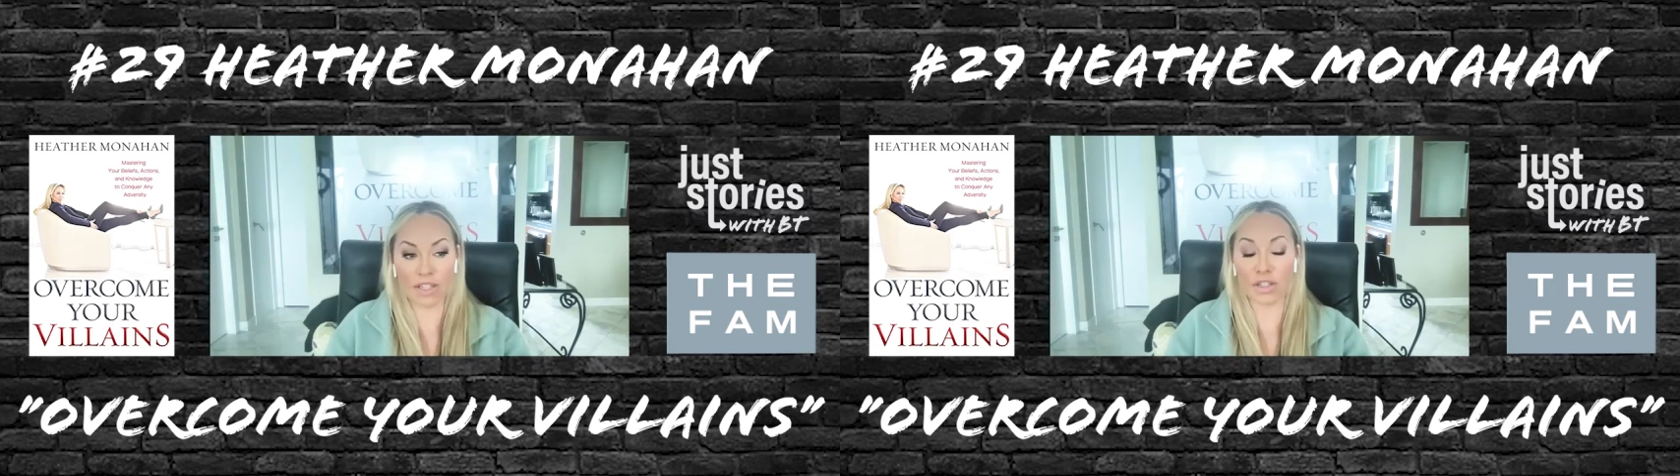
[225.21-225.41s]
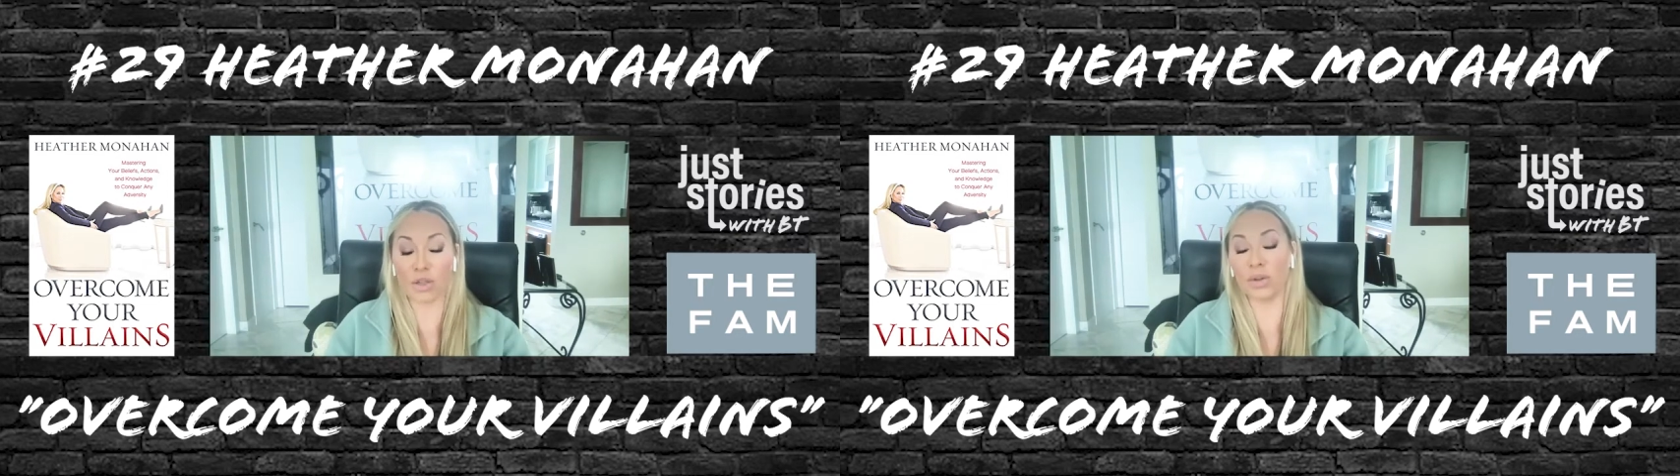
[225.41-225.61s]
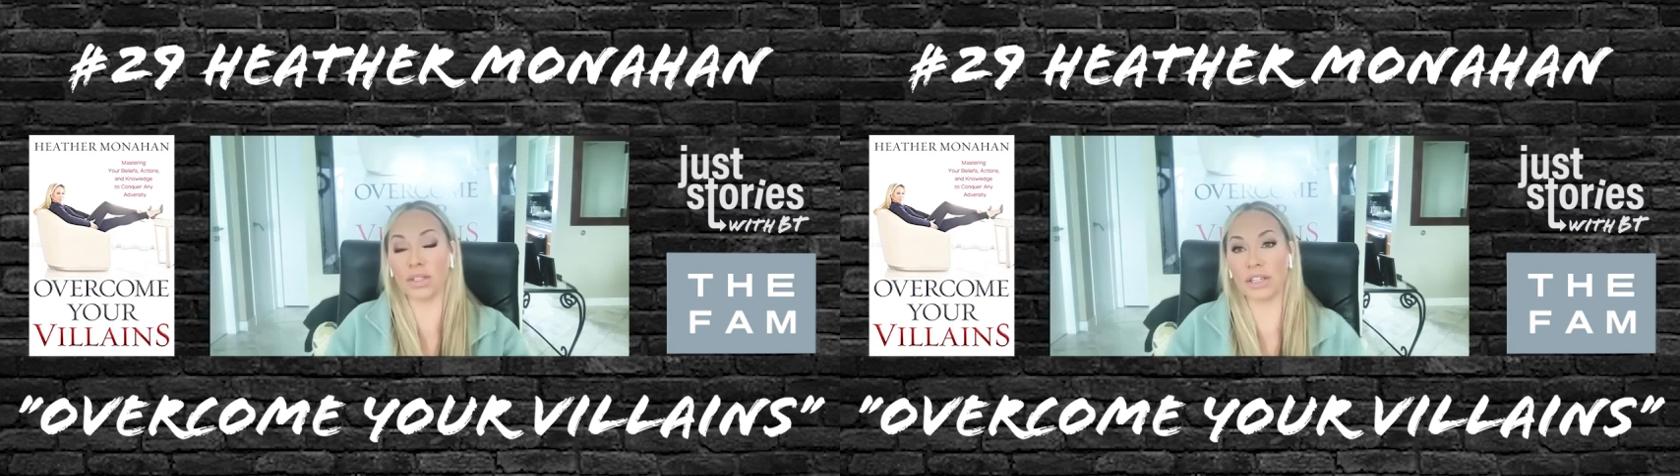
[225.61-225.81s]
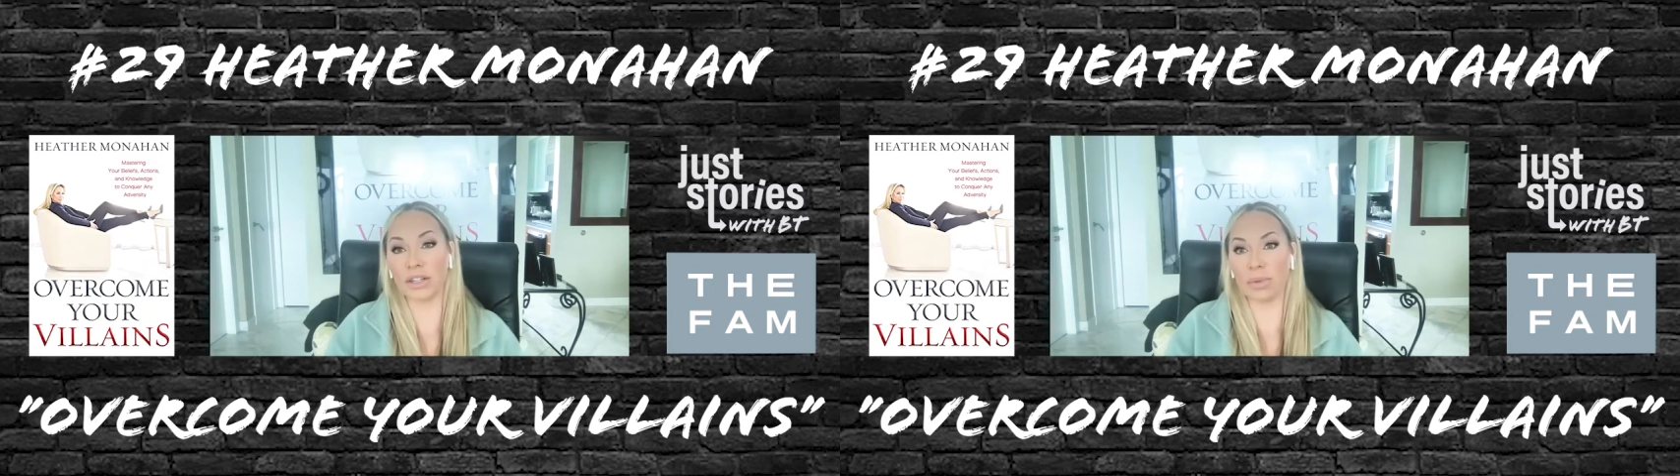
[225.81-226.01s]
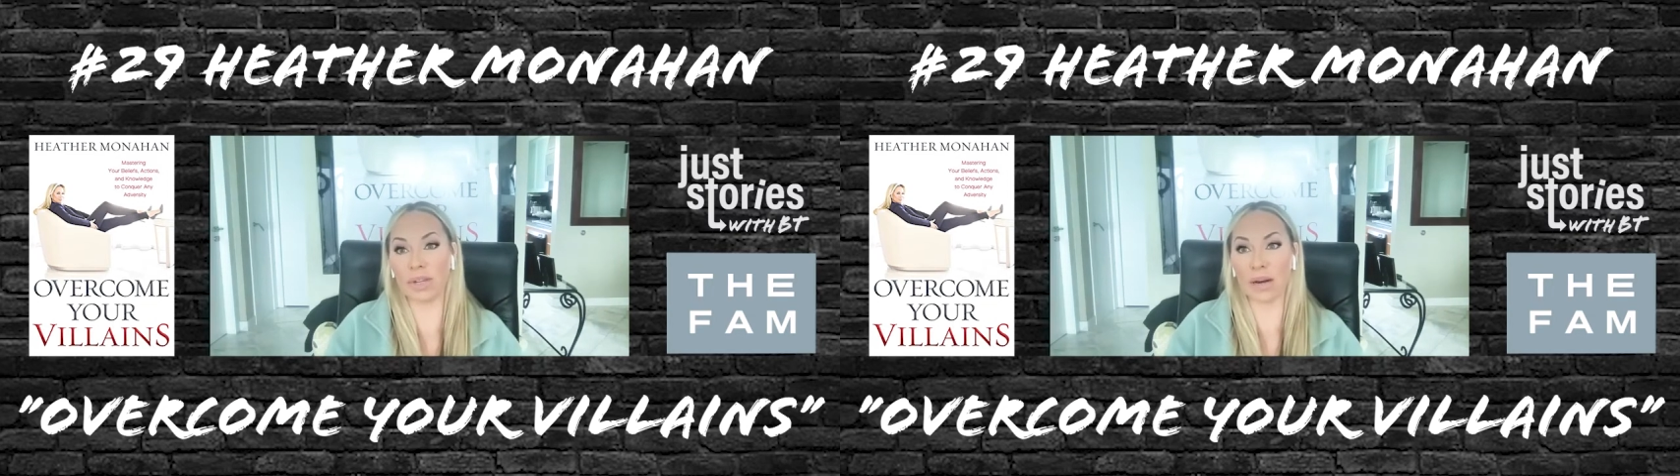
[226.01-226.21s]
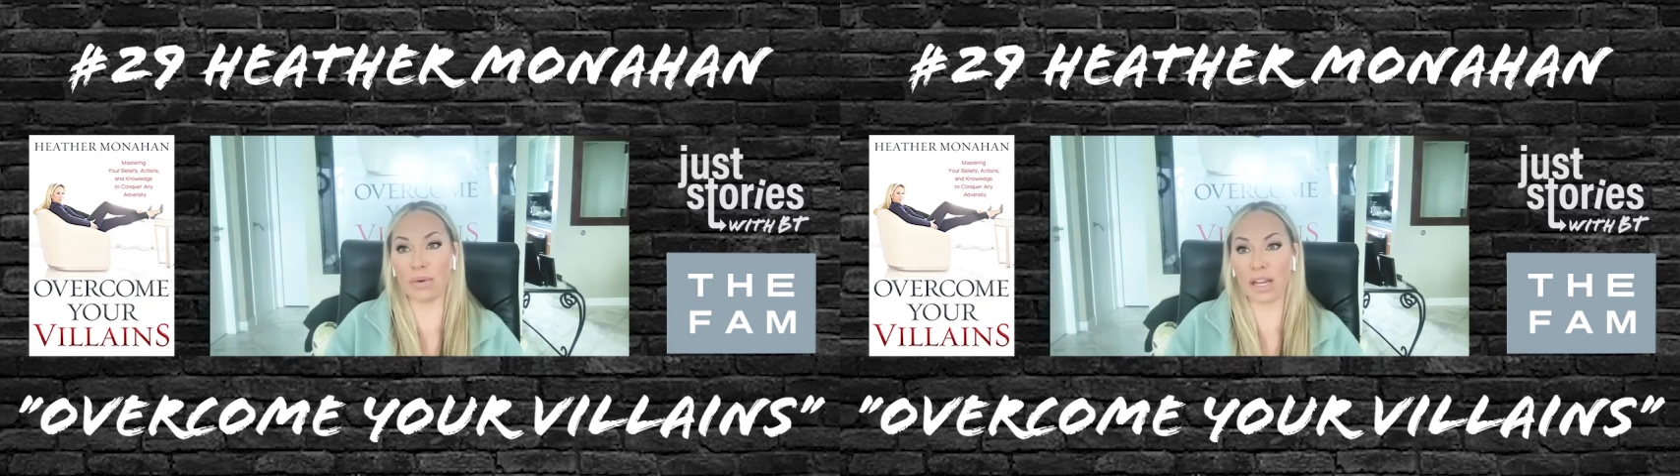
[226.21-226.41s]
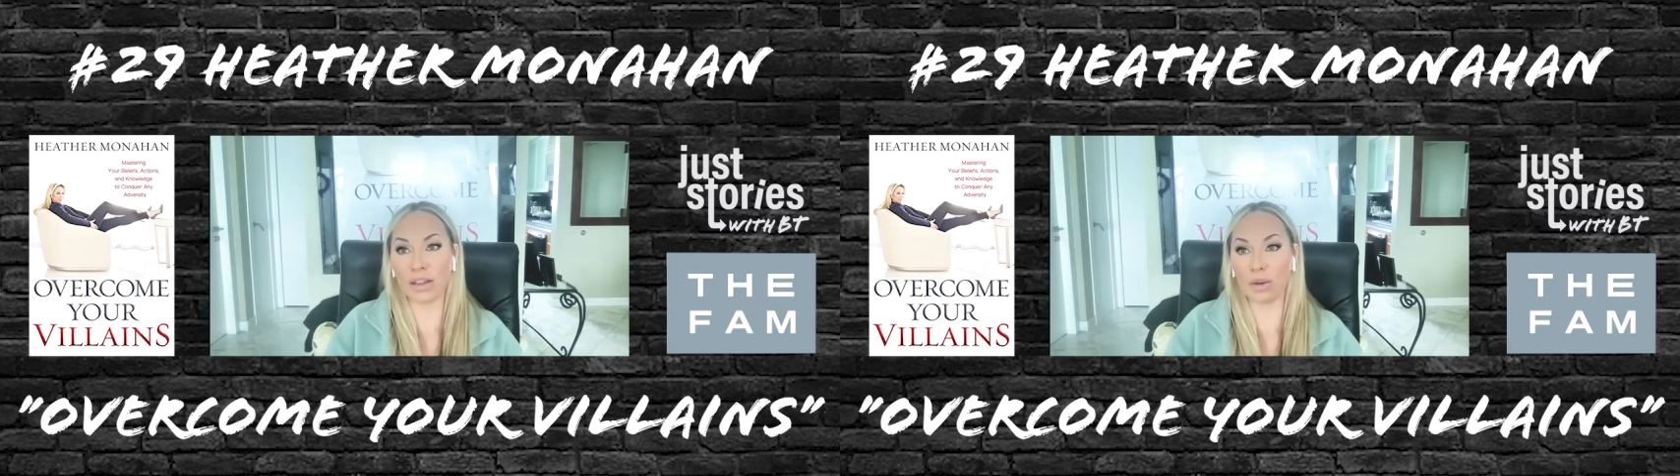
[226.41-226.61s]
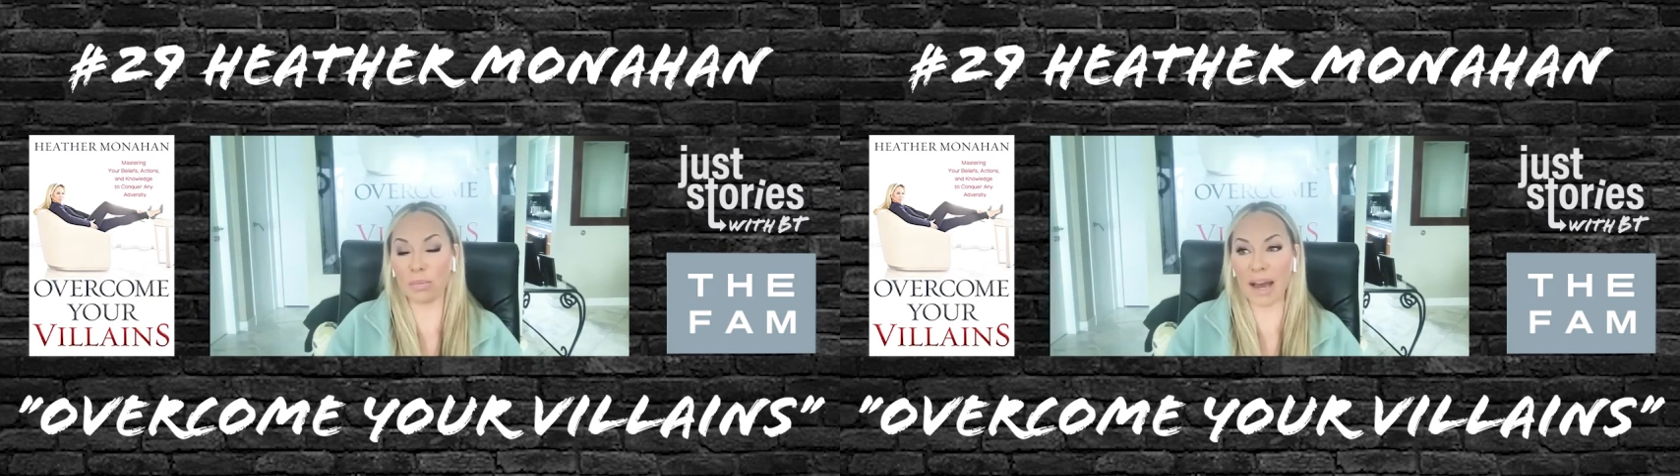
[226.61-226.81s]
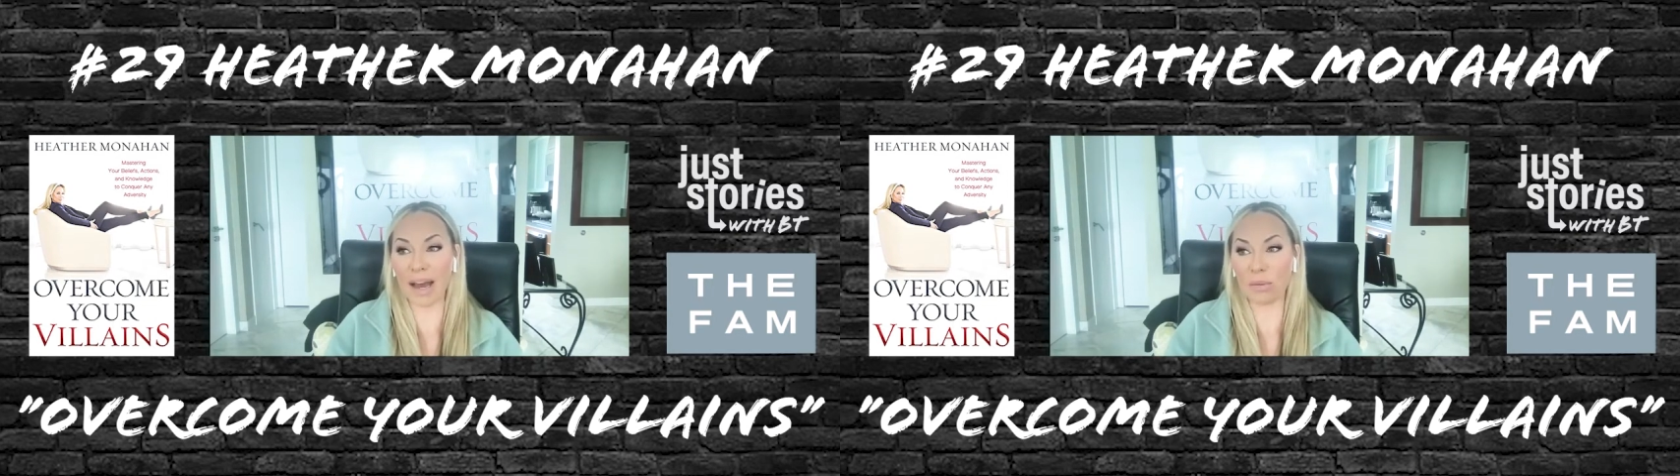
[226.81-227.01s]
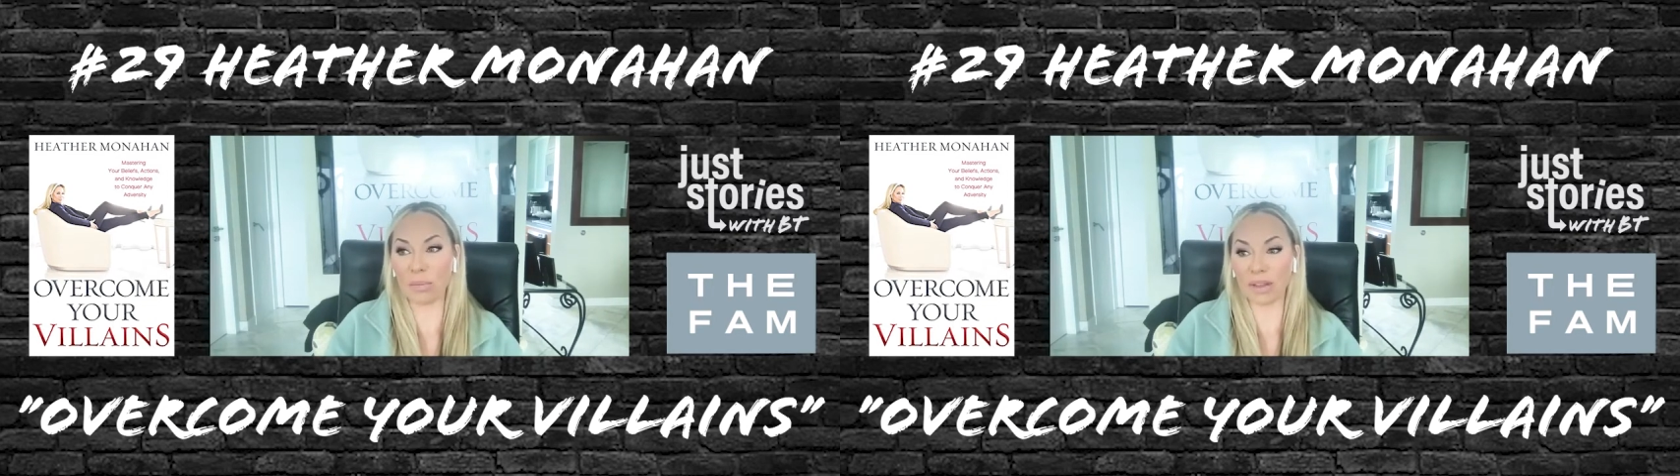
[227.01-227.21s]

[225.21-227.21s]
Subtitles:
It's so clear to me now when I look back,